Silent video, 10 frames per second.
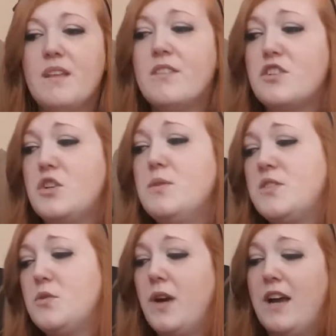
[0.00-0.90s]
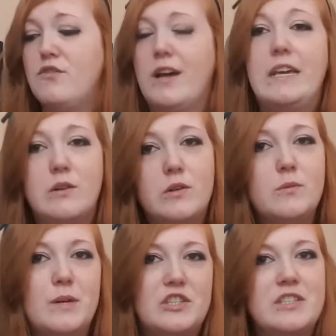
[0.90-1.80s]
There's also a a-kon,
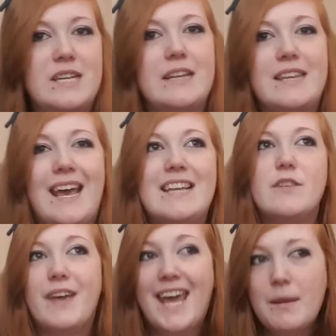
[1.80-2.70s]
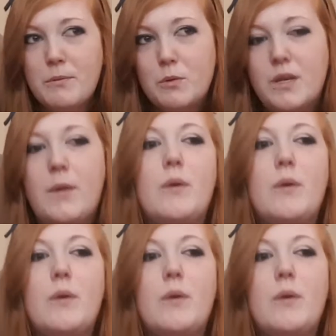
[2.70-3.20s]
which is at the end of April now.